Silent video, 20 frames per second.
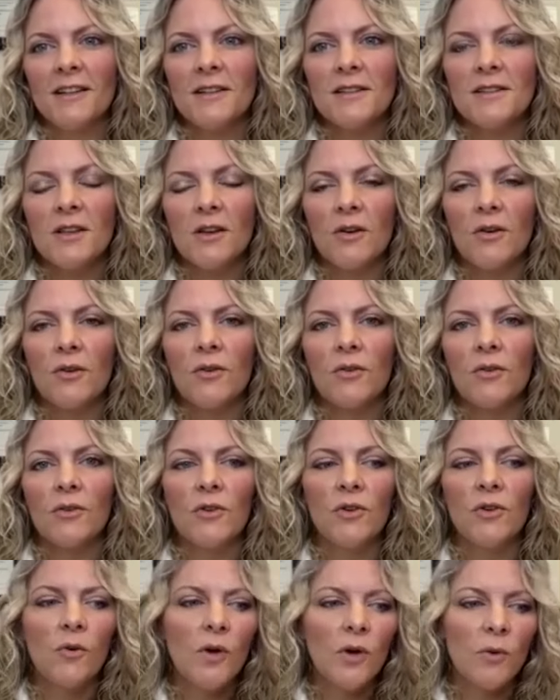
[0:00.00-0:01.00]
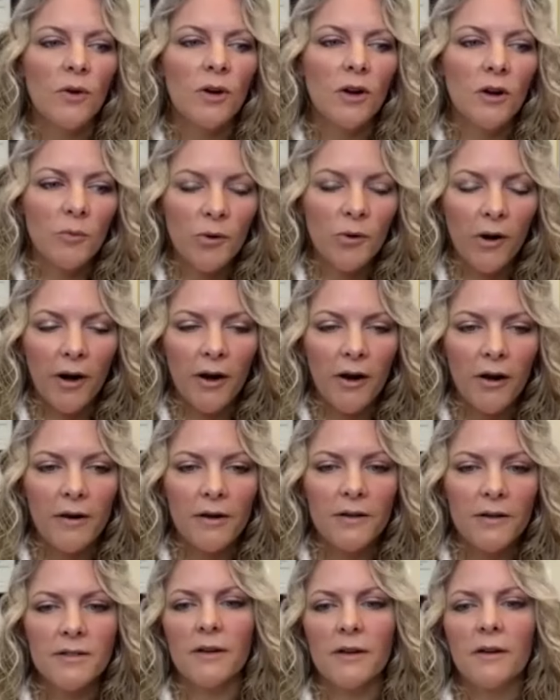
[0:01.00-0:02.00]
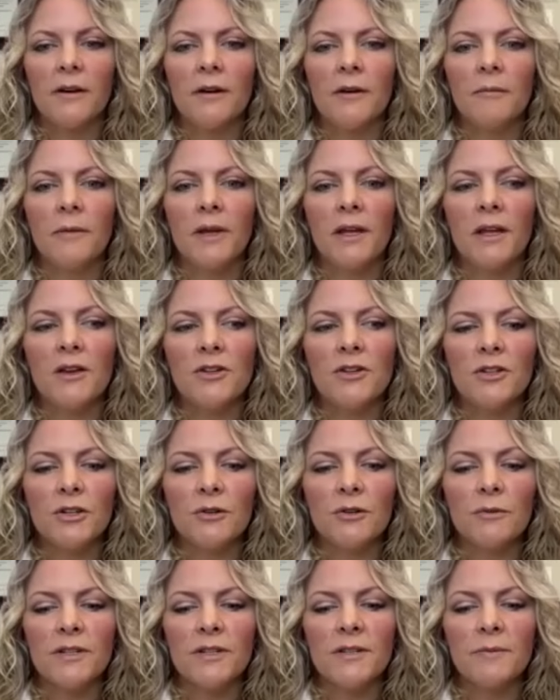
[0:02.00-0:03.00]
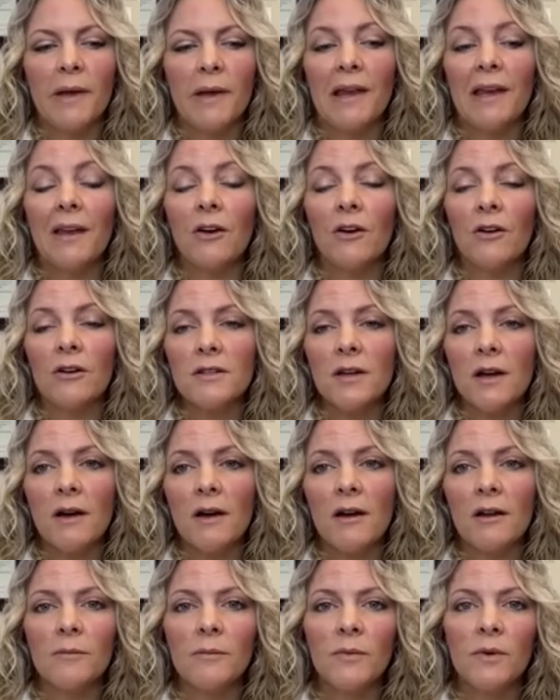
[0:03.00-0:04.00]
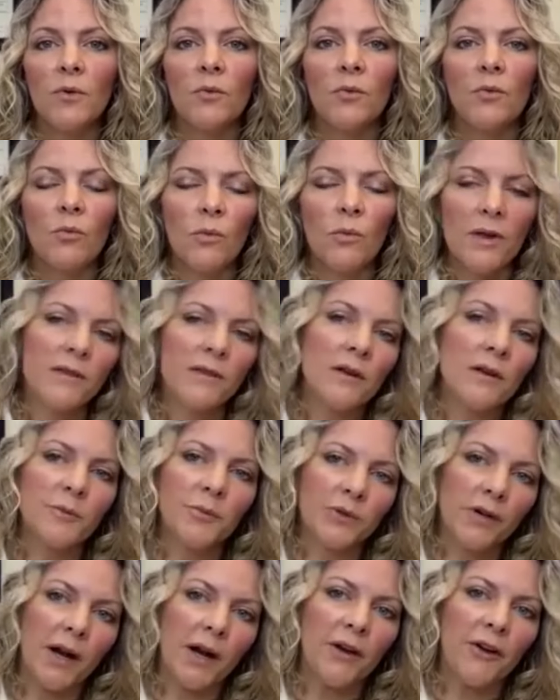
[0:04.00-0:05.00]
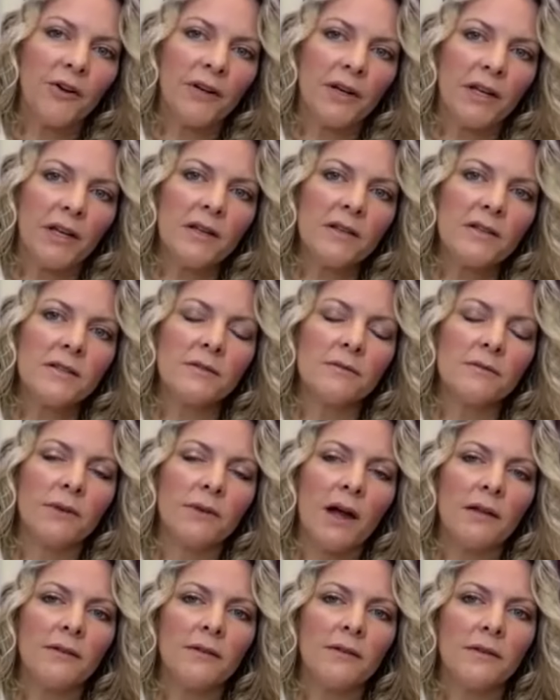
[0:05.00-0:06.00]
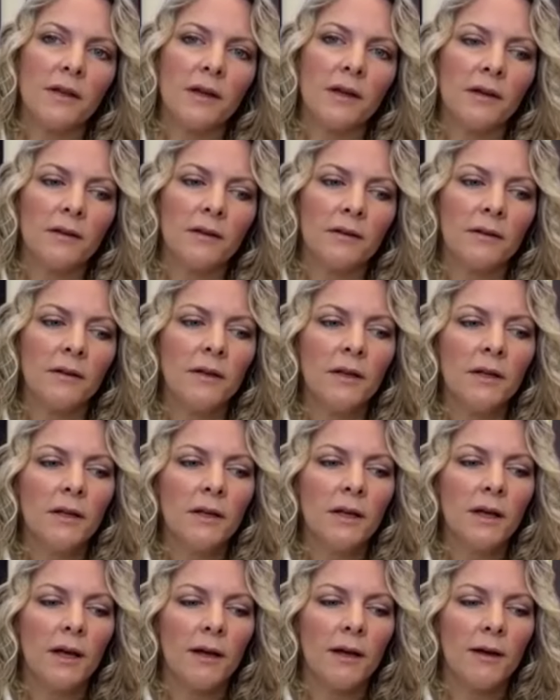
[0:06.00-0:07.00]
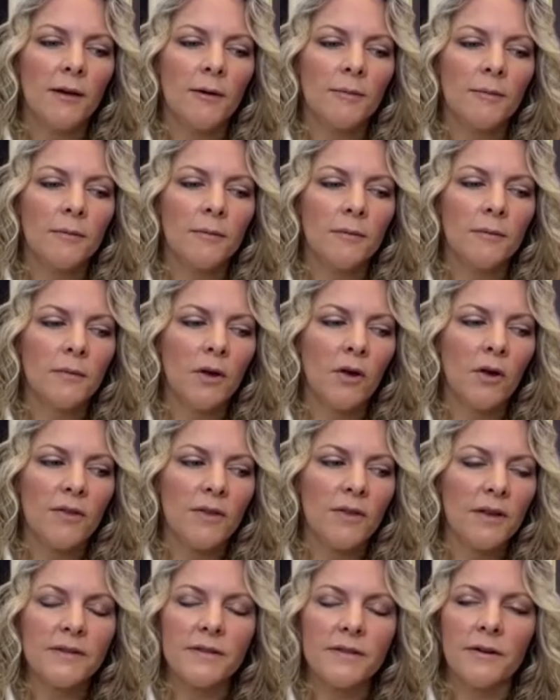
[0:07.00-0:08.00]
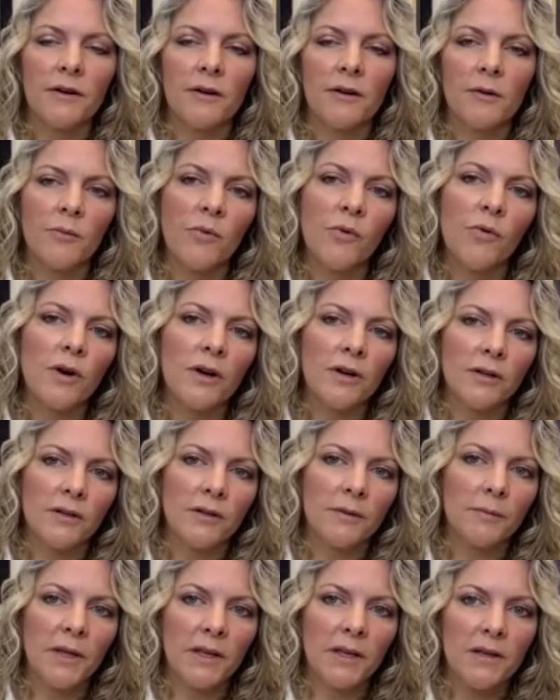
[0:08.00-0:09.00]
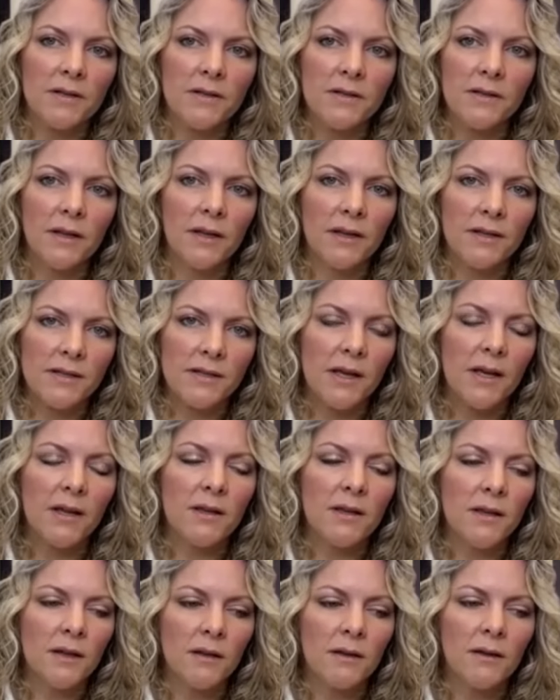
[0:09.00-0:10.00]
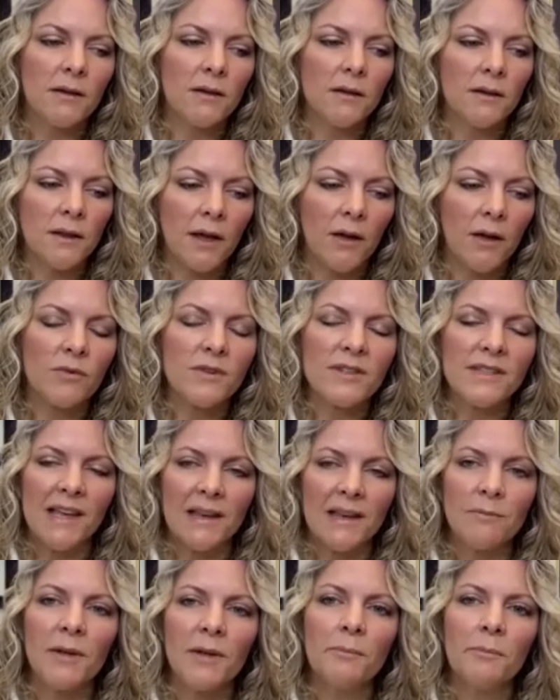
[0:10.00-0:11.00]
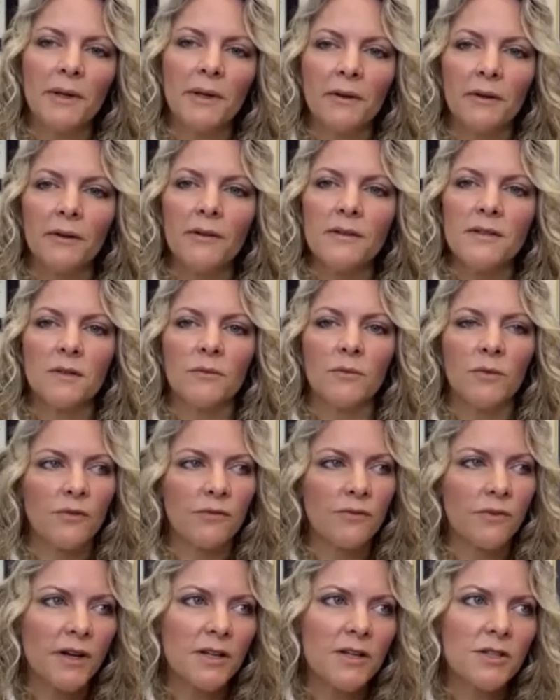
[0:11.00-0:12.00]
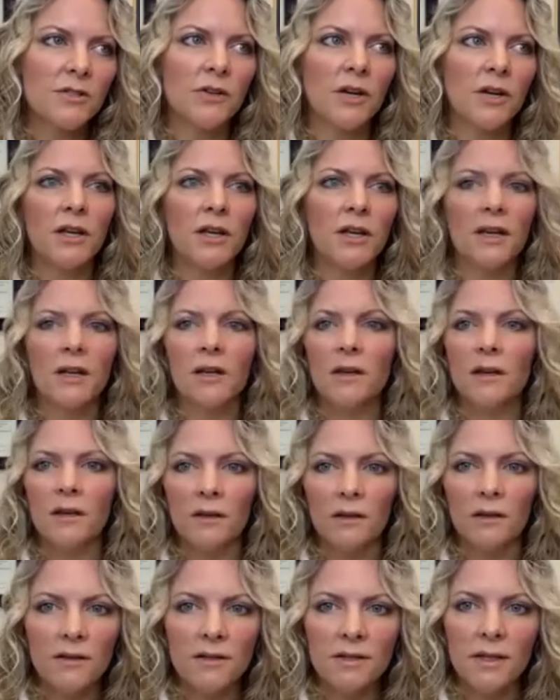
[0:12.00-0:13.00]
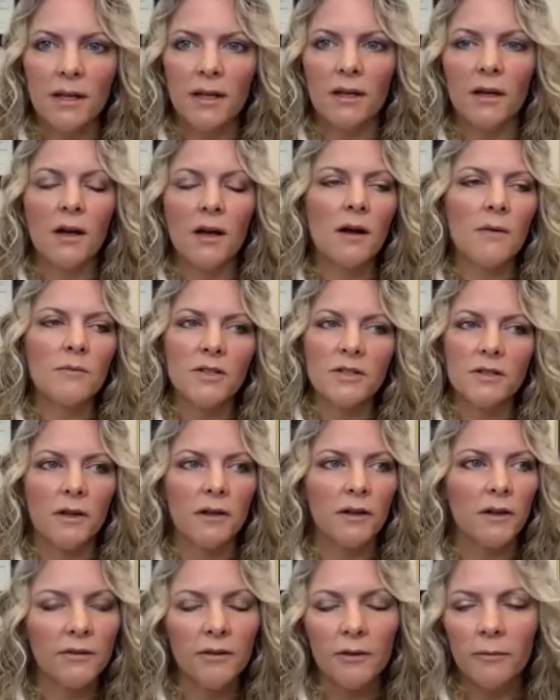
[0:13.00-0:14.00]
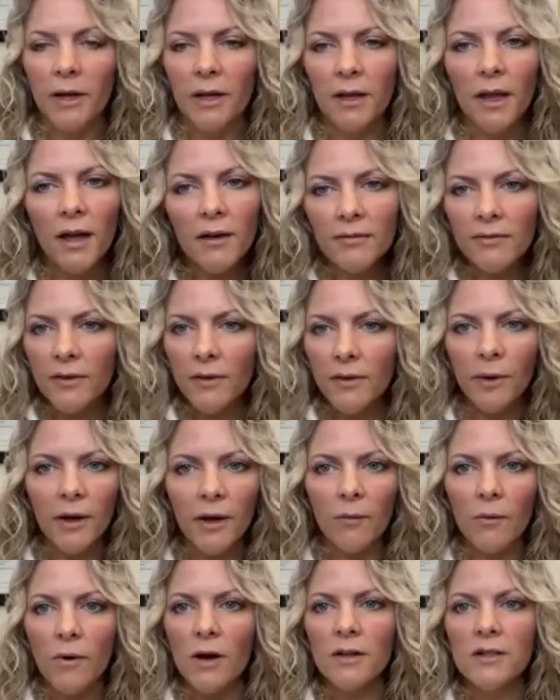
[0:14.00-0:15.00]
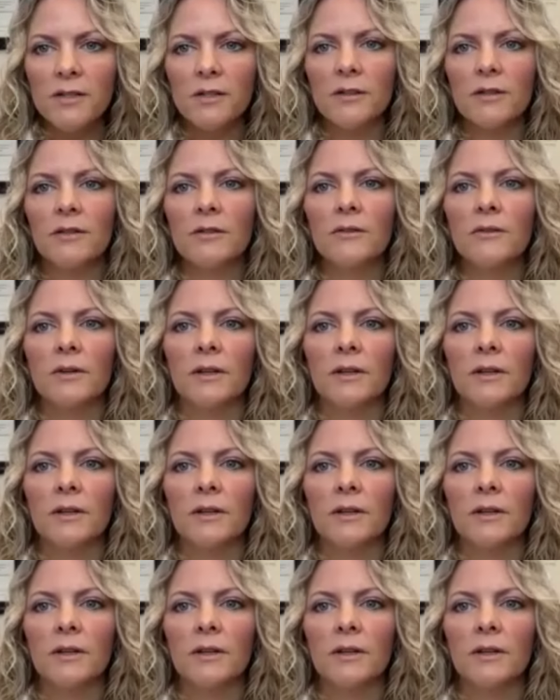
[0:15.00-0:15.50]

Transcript: So knowing what our priorities are, making sure we're spending our time with our priorities rather than on things that aren't important, because like I said, then that resentment builds and we're frustrated, and it's like, oh, I'm just not living my life the way I want to.